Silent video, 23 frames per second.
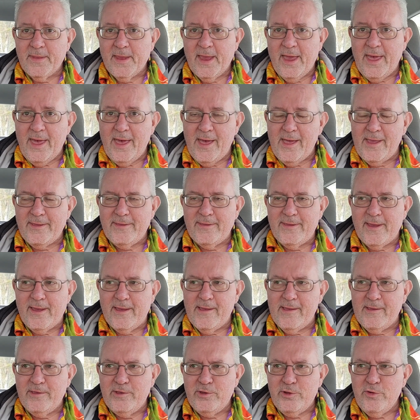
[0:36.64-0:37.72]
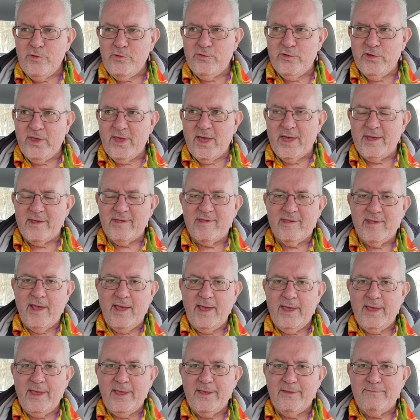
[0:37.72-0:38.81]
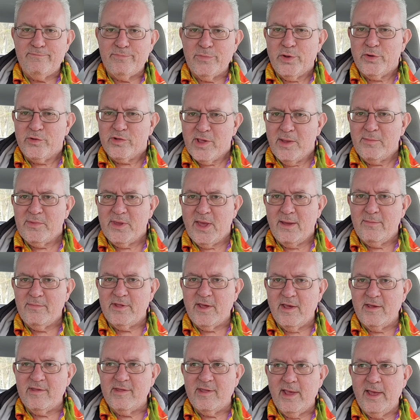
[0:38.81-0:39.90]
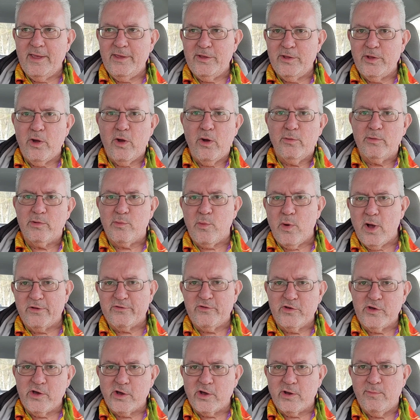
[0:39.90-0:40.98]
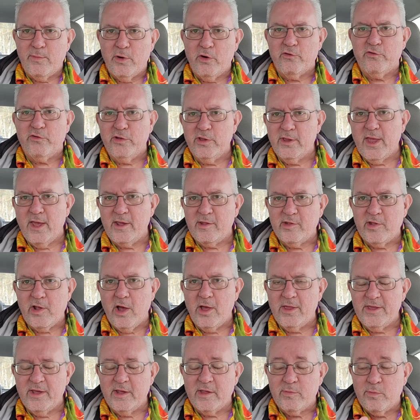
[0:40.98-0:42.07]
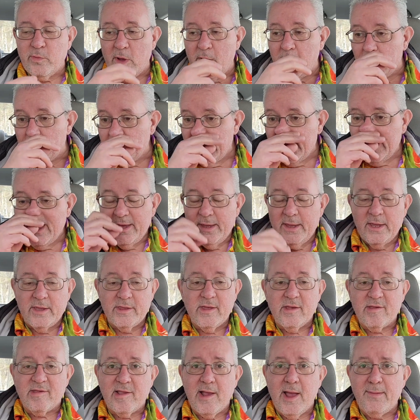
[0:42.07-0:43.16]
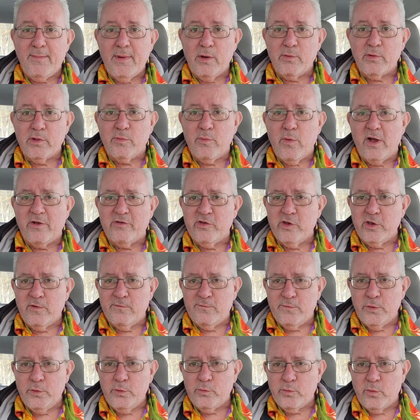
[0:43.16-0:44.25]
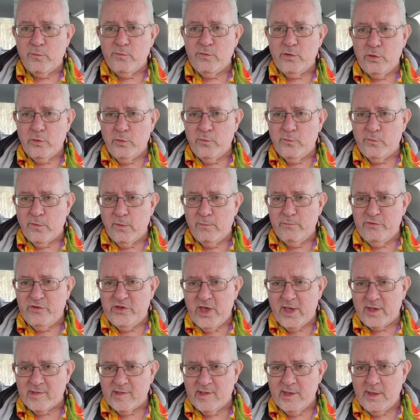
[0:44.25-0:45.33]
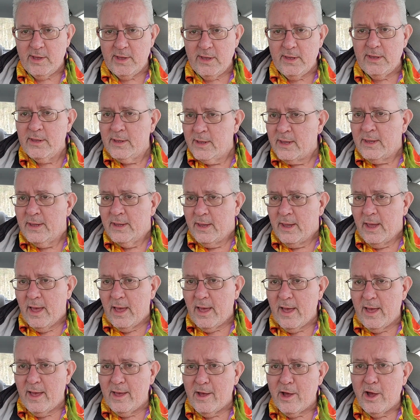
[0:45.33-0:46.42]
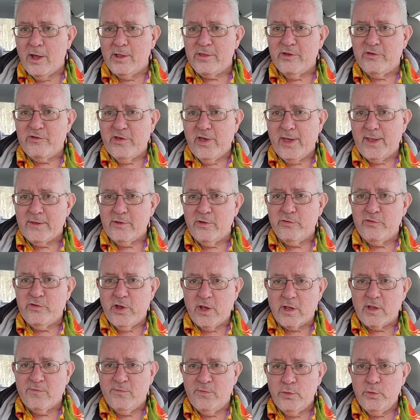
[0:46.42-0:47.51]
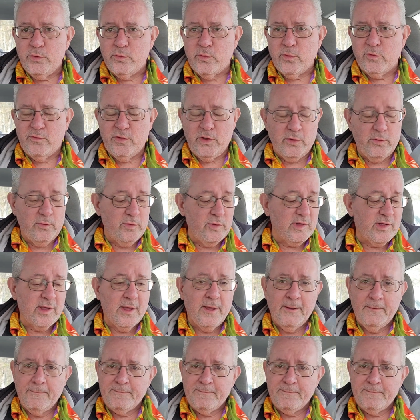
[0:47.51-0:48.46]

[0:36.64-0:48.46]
And usually I say, or sometimes I say, I was watching a commercial and I saw this. Well, this time I was watching a food review from Jesse on the channel Just Food Reviews.